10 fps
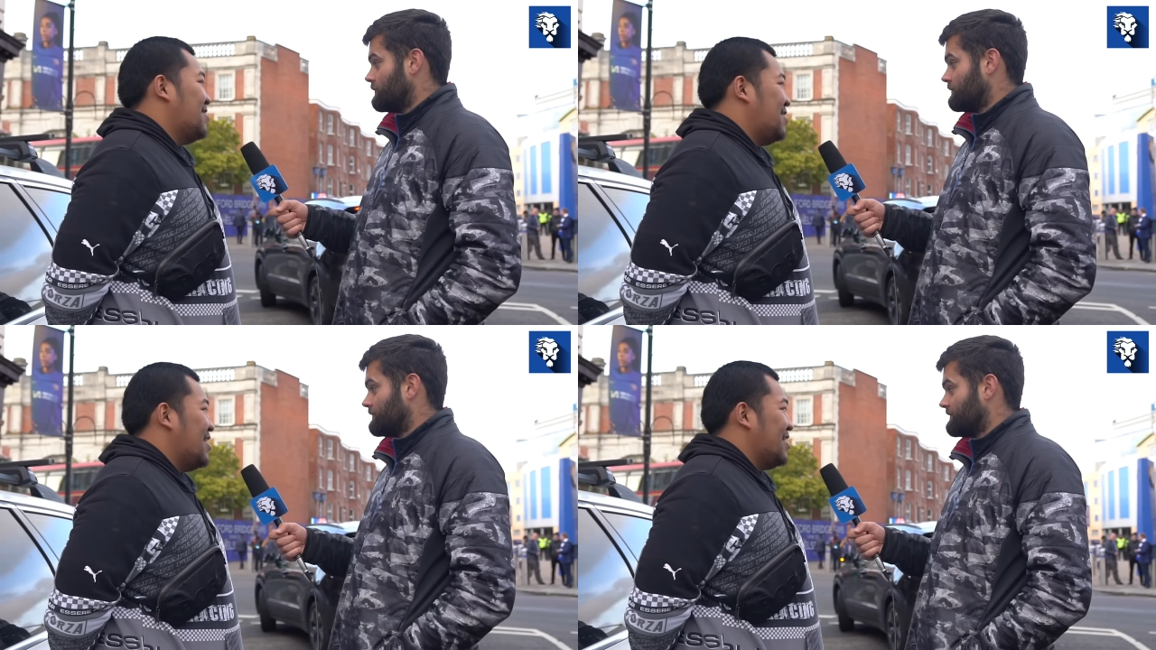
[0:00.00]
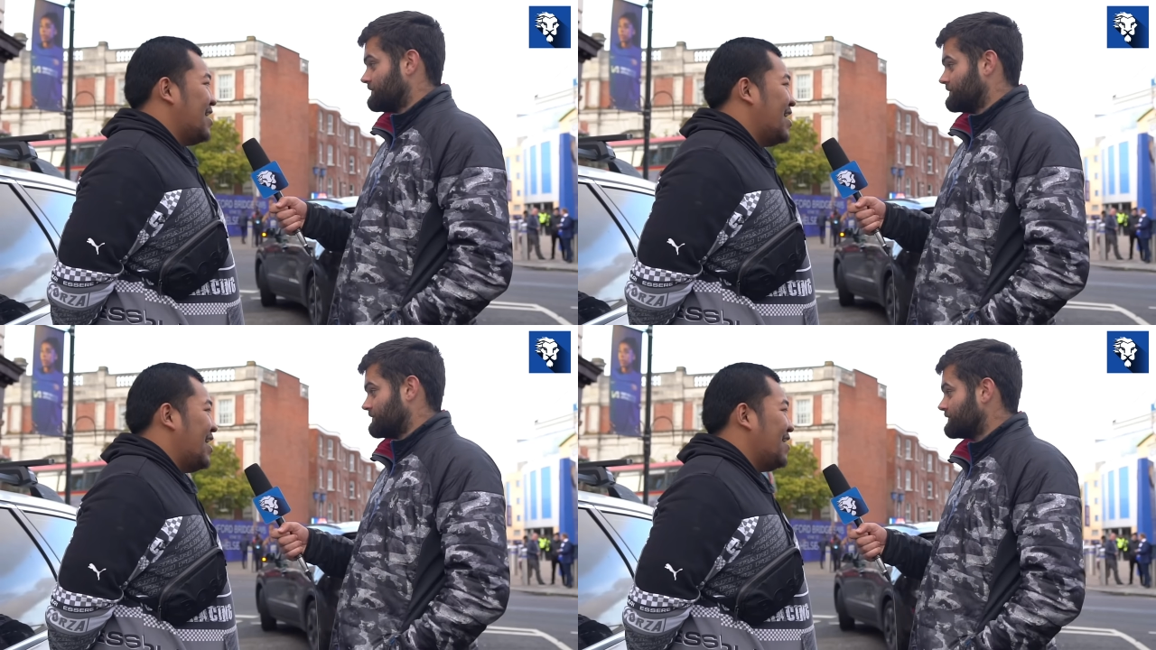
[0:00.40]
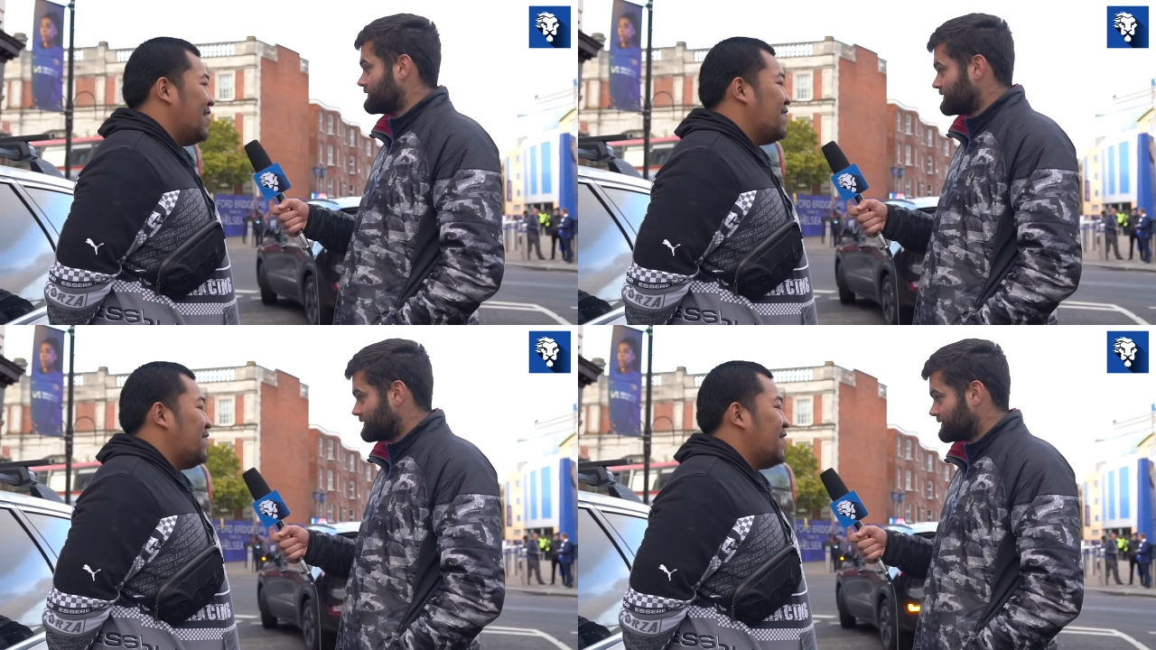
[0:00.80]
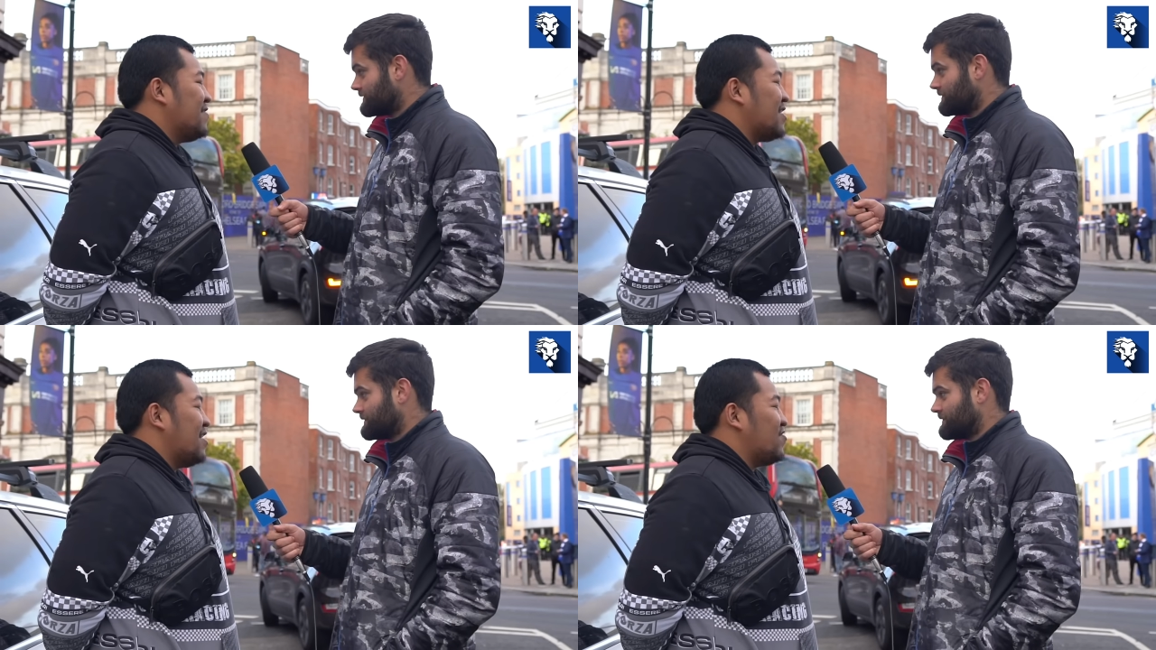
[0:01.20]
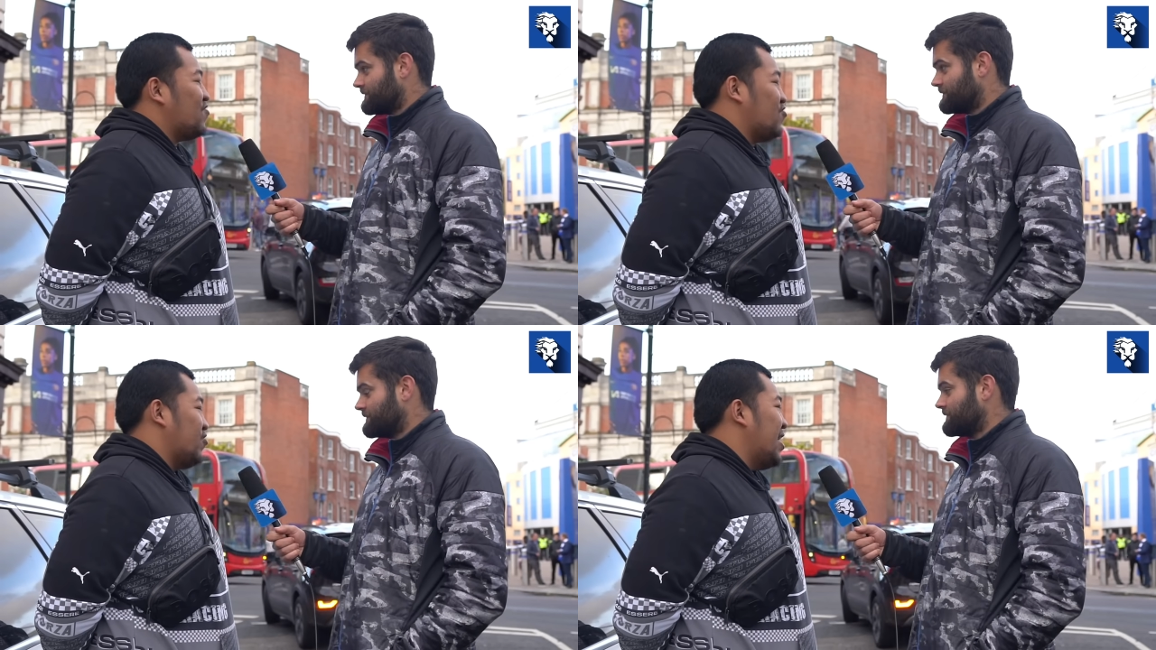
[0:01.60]
Speaker 1: the thing. Like it, it feels kind of
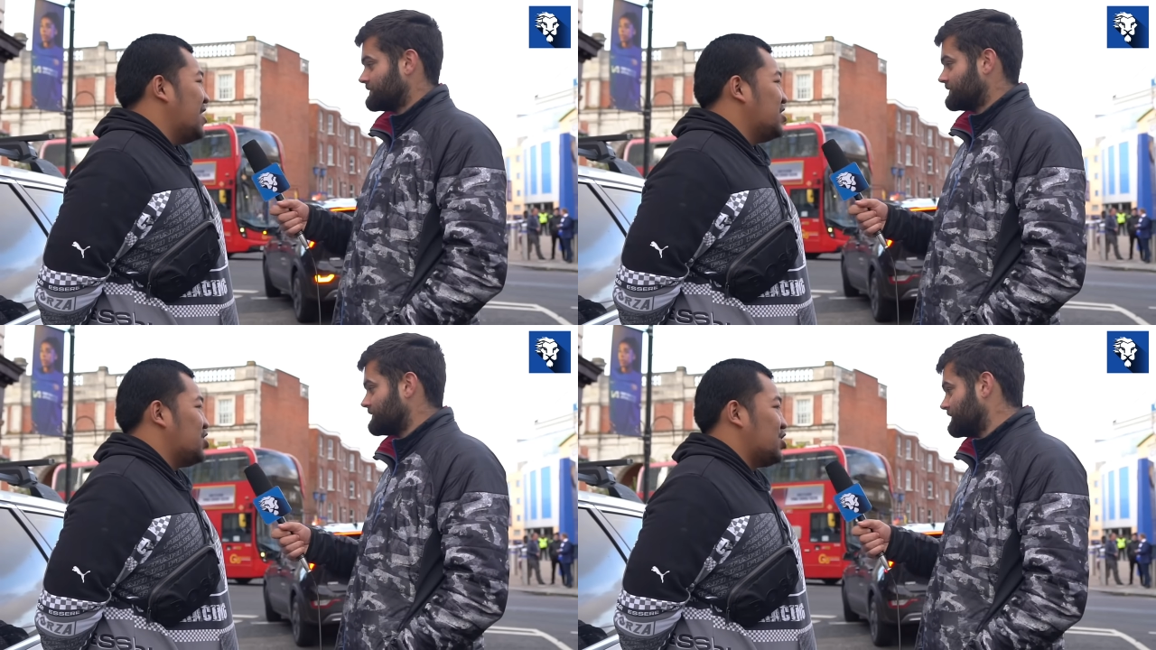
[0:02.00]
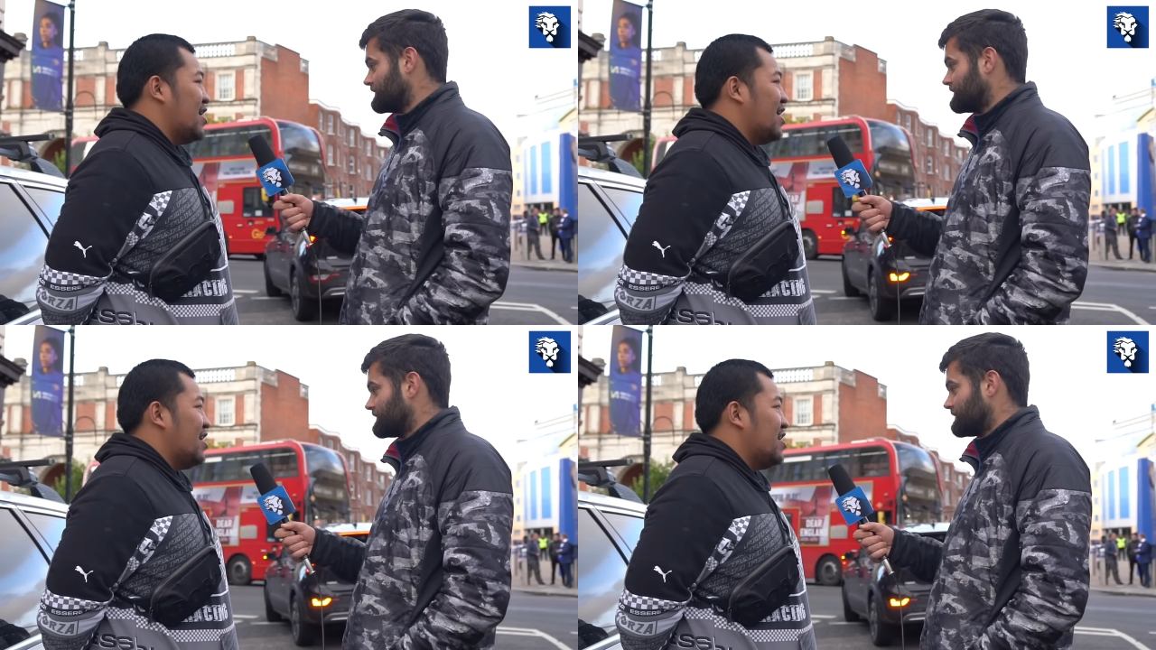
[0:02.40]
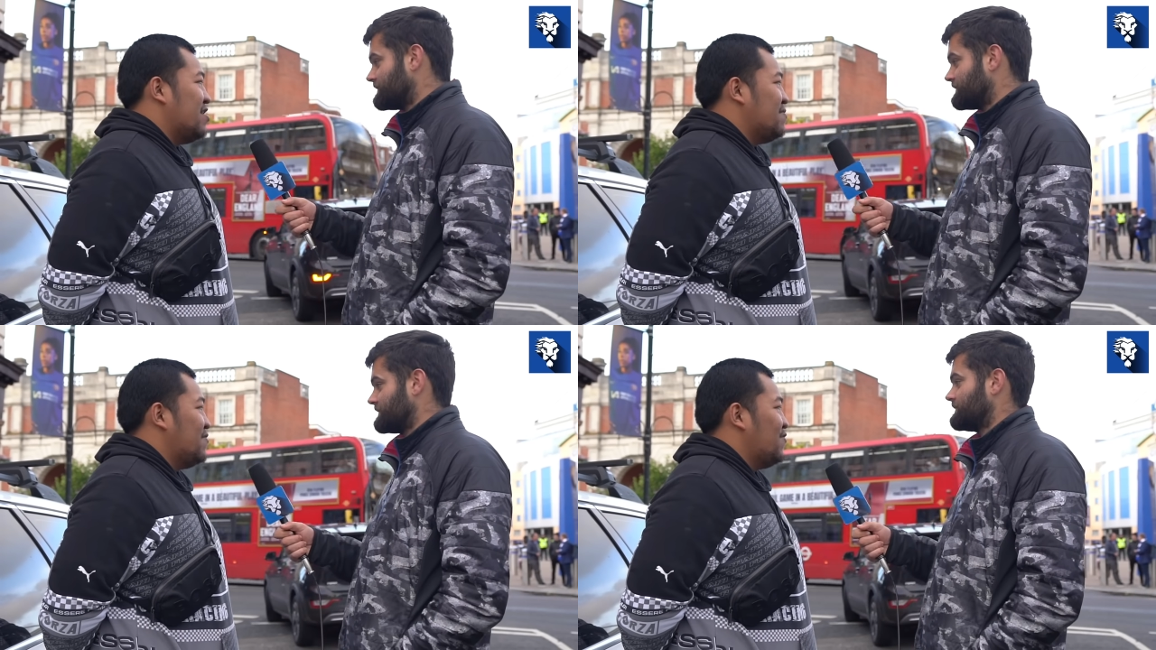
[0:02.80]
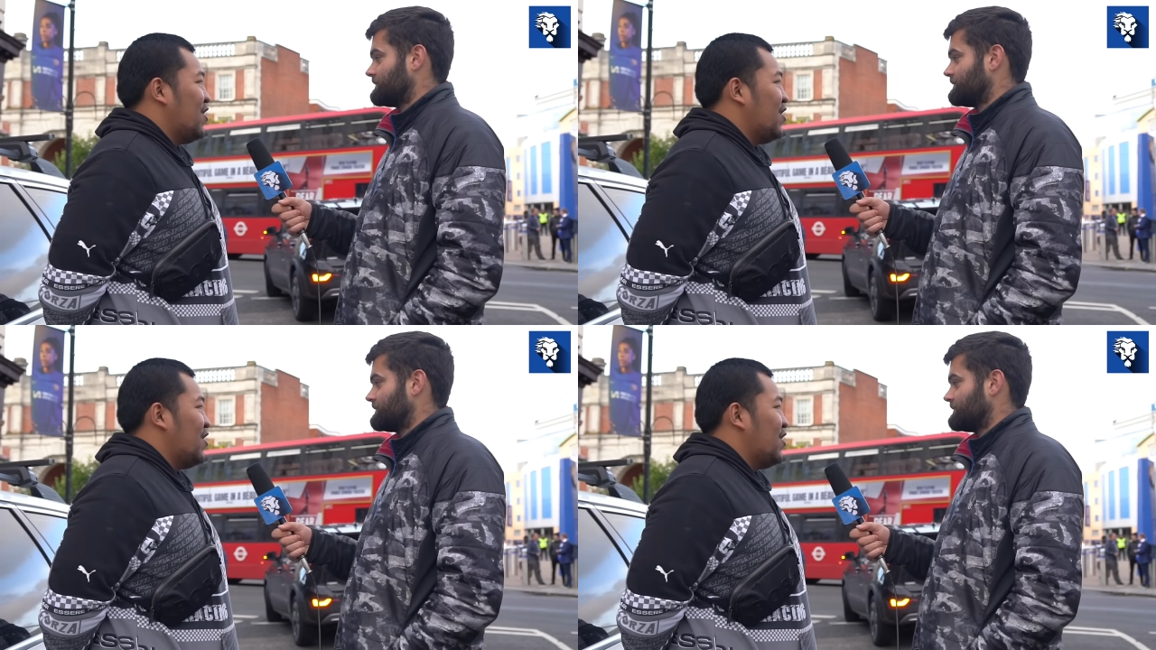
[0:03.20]
strange that um,